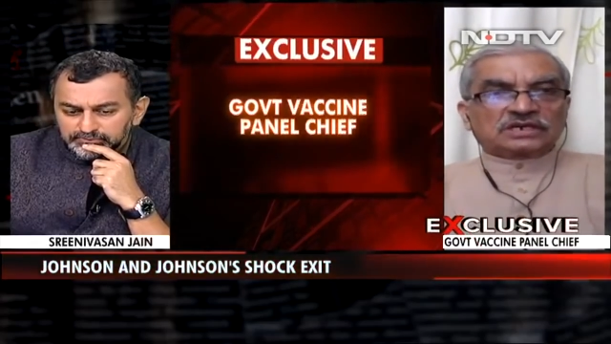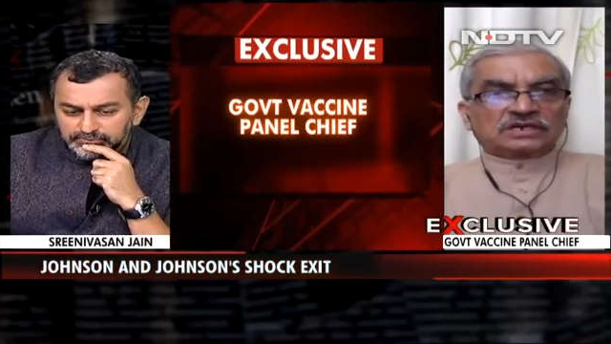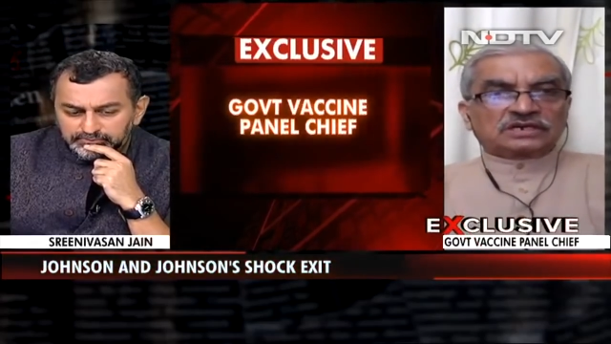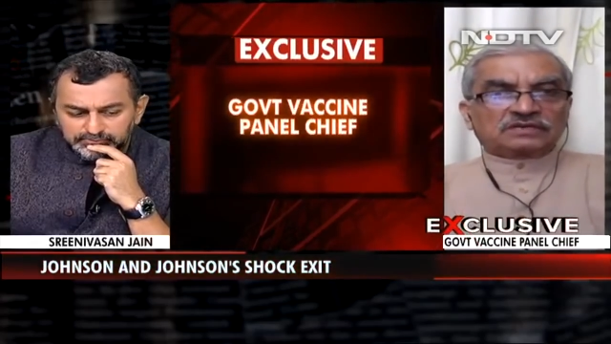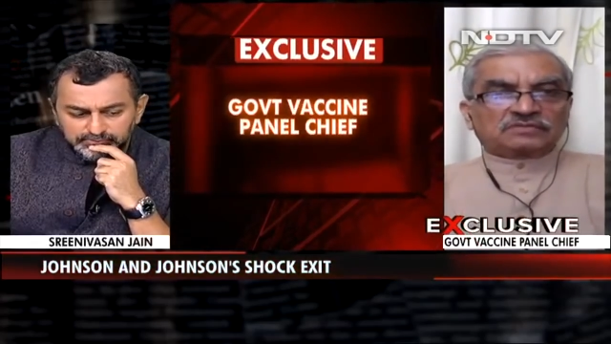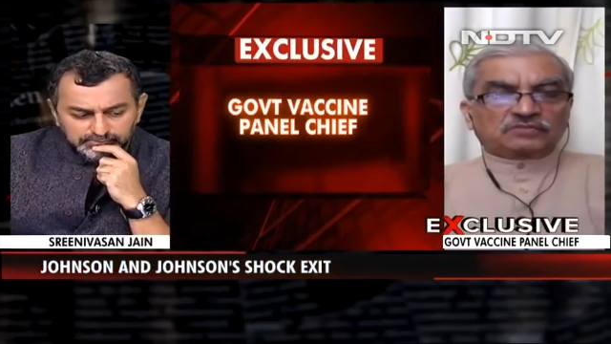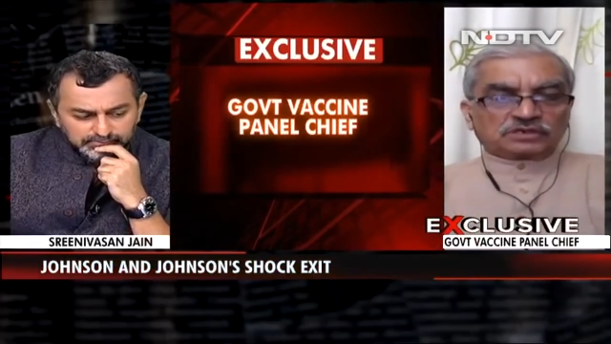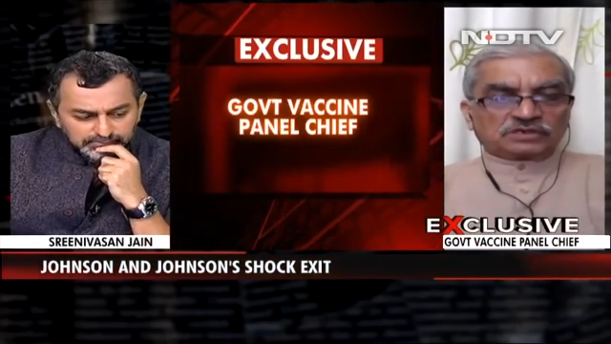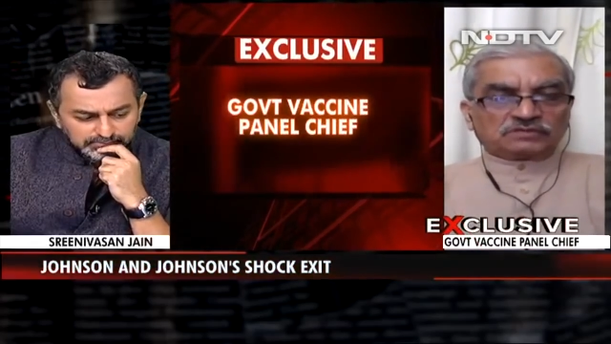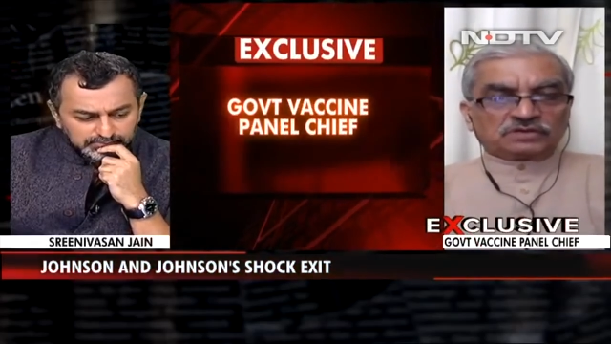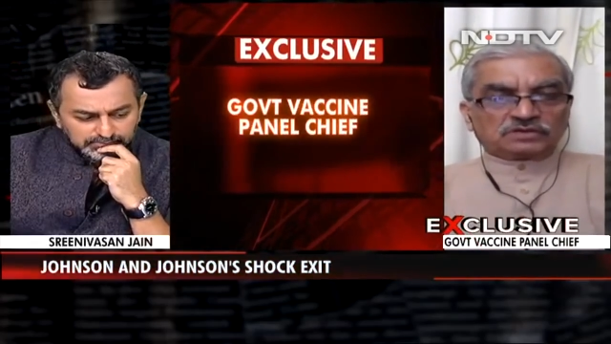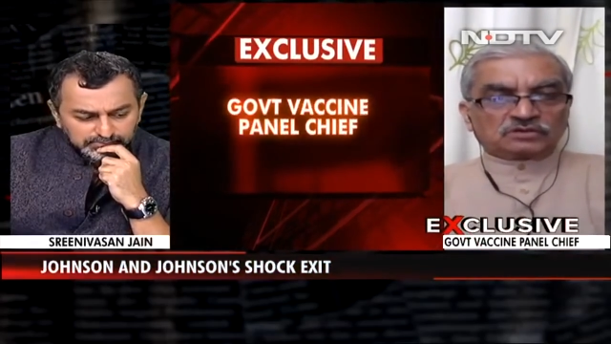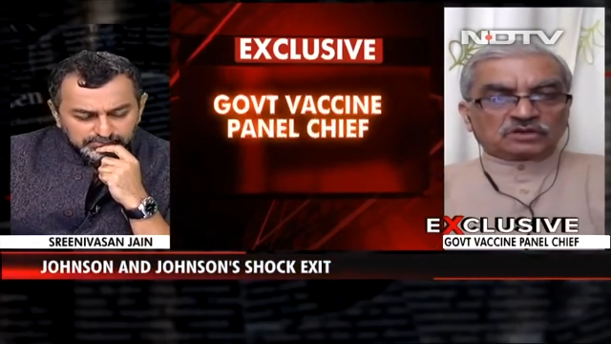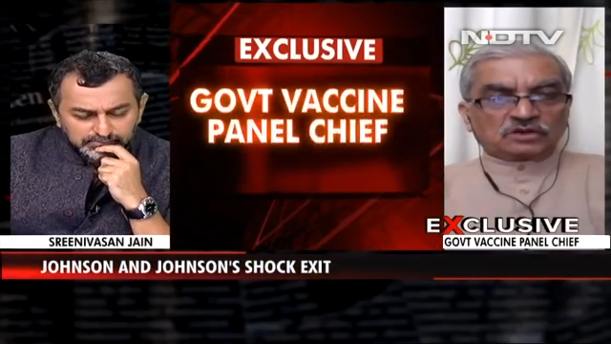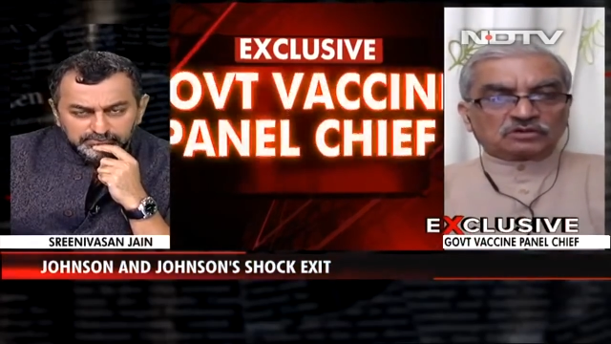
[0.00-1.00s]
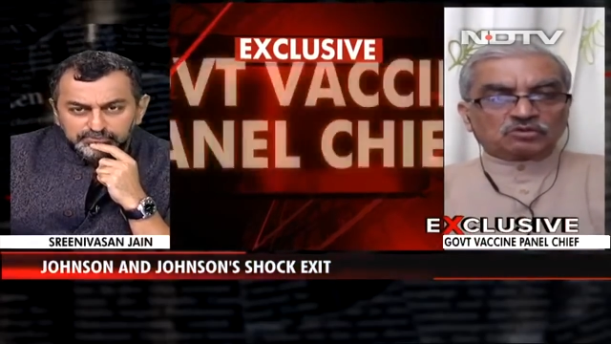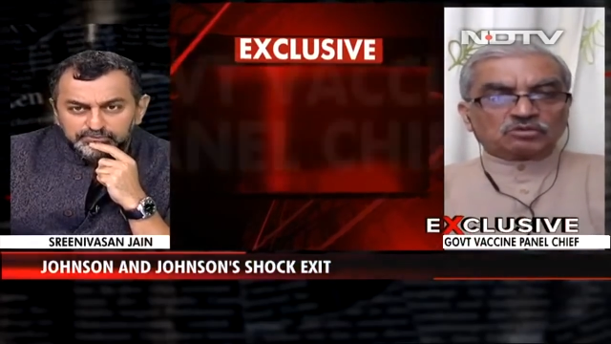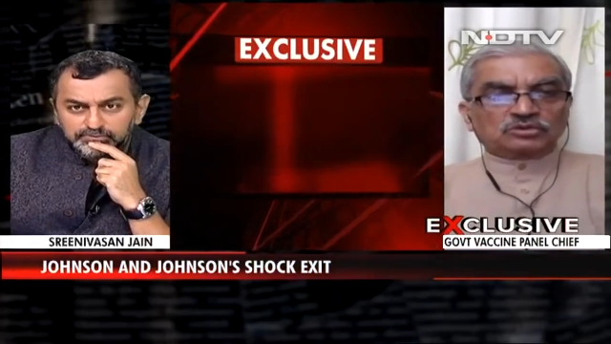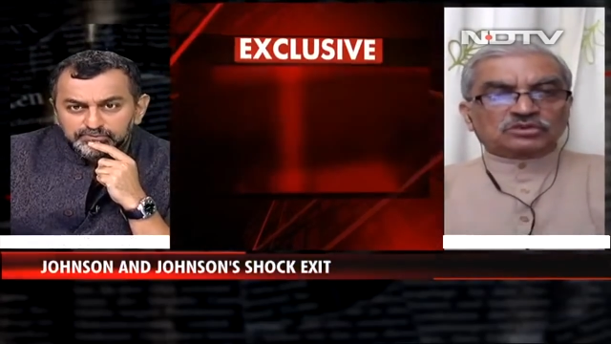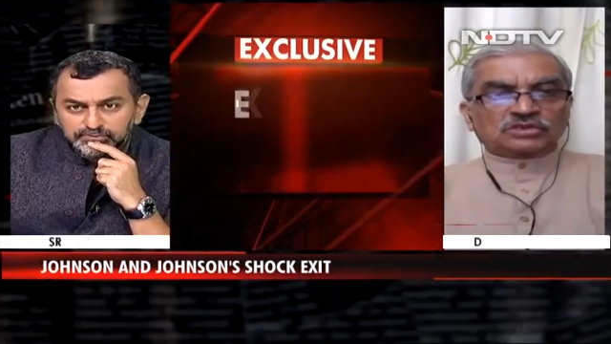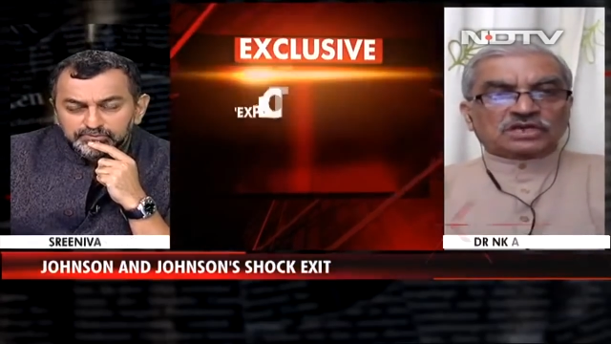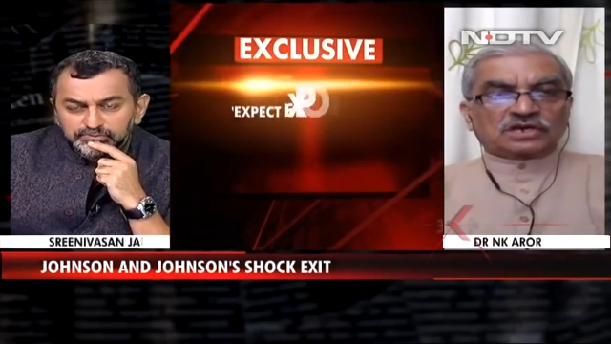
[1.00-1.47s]
Speaker 1: uh, whatever
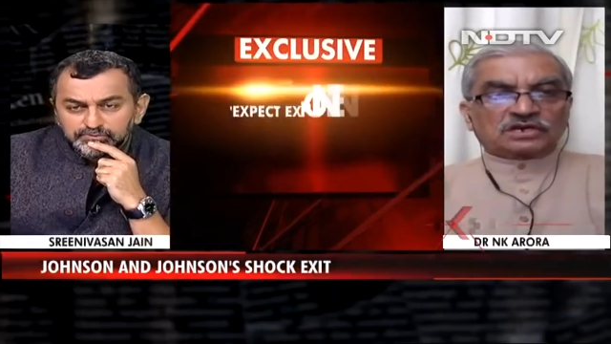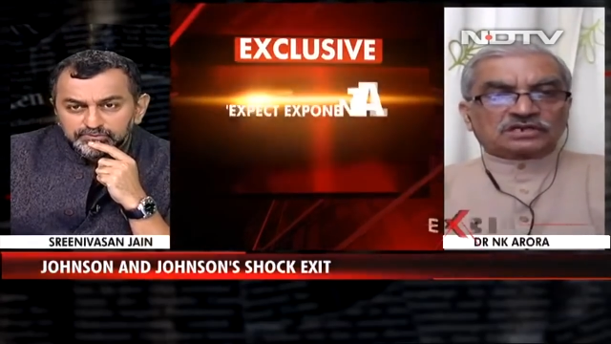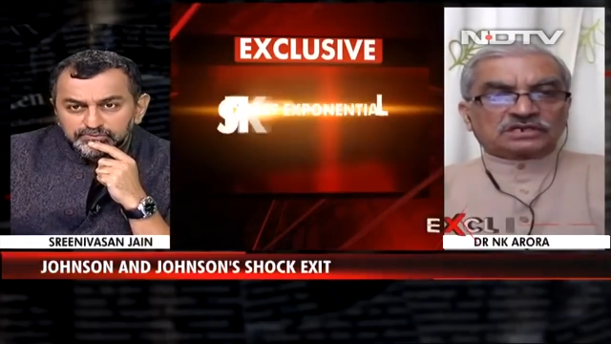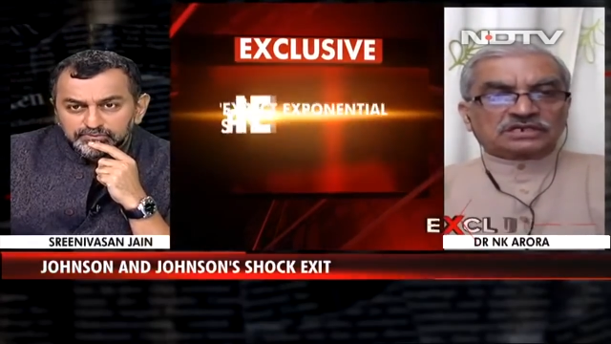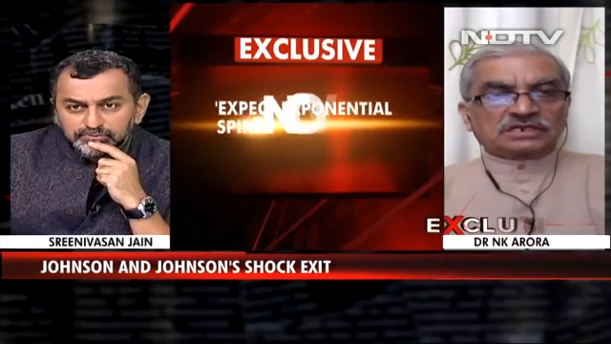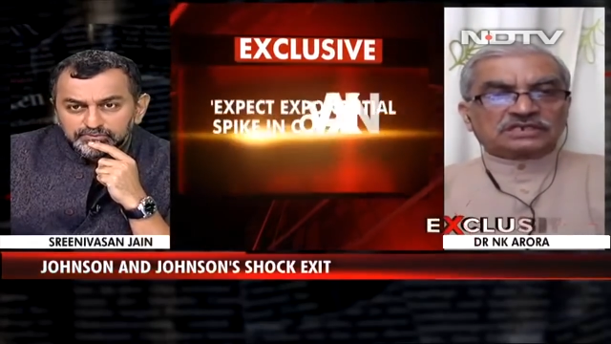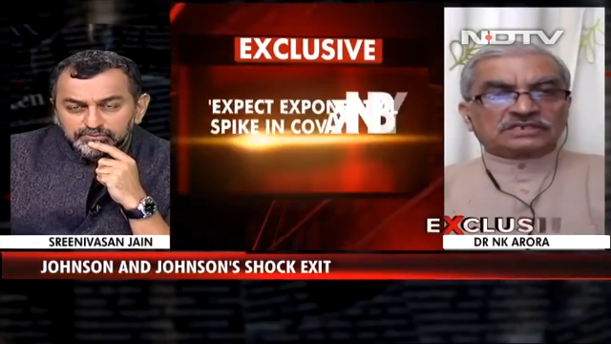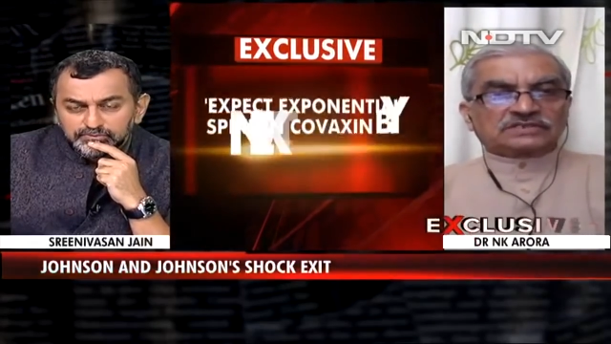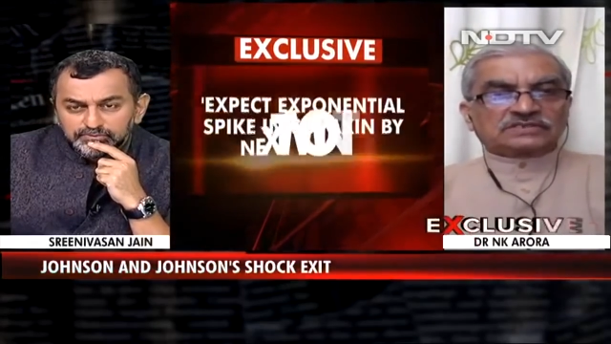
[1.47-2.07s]
routes are is